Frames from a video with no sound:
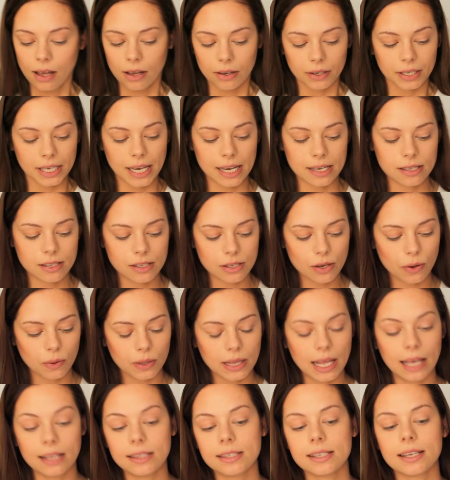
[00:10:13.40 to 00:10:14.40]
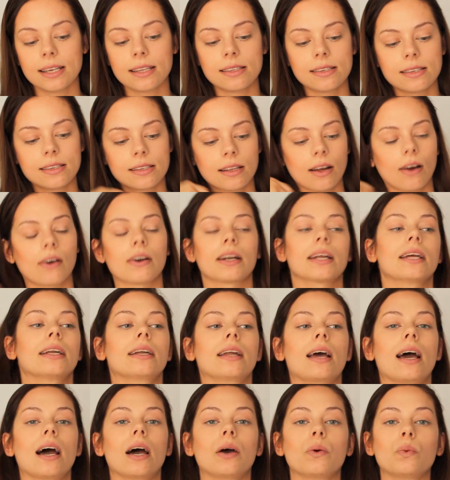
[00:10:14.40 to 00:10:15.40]
Okay, so let's get started.
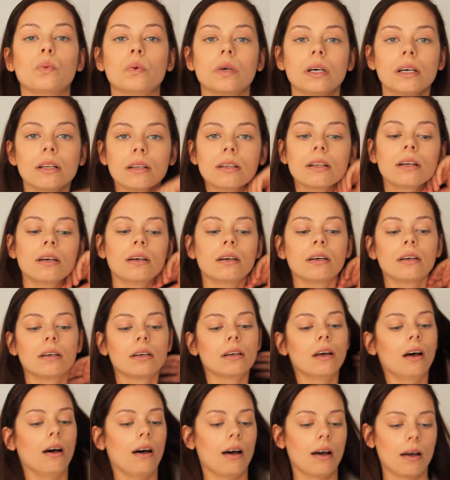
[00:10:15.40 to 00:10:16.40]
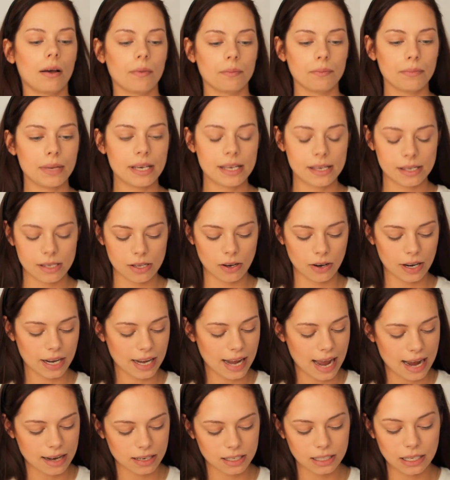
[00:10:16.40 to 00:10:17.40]
I will be
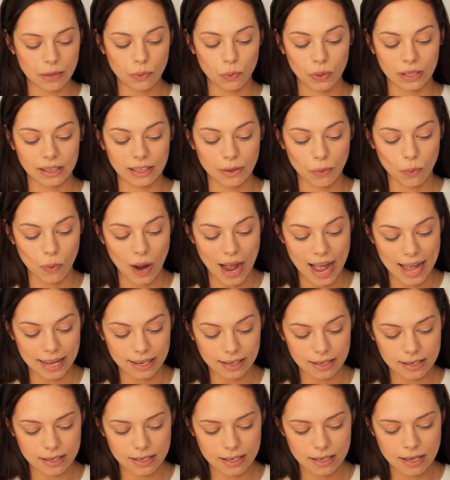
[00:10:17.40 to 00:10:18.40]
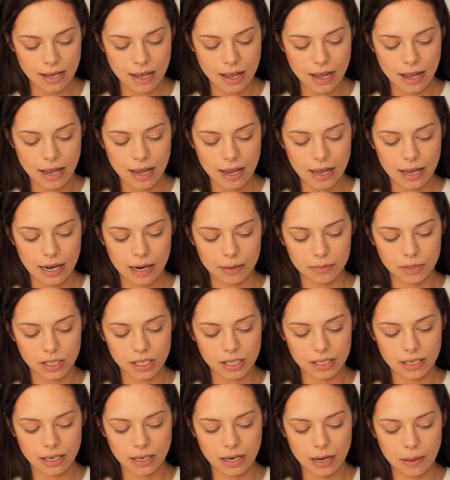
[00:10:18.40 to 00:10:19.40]
starting actually with the wax. I'm
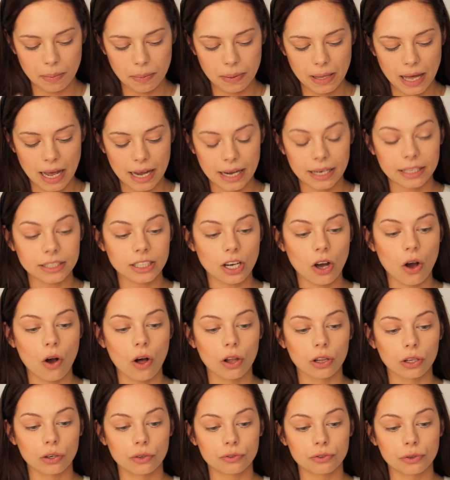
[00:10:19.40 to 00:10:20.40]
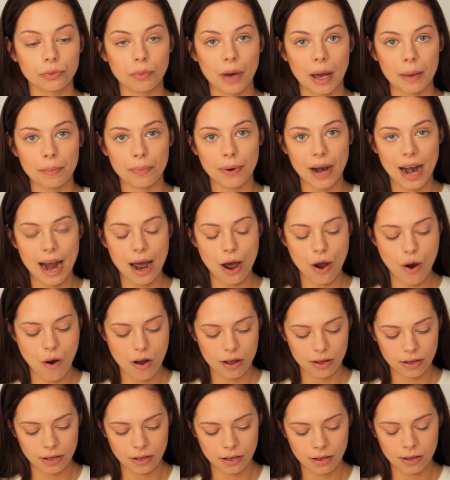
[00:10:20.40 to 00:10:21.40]
just gonna apply it all over my
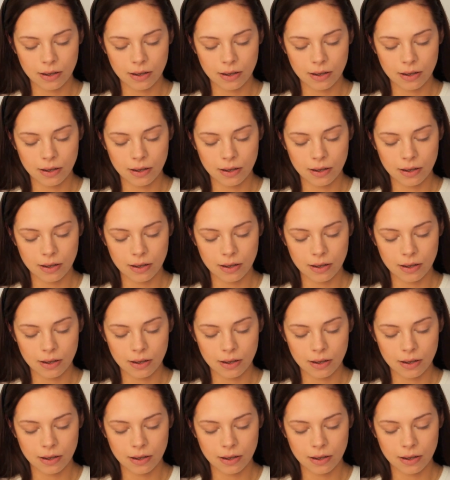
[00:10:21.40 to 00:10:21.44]
brow.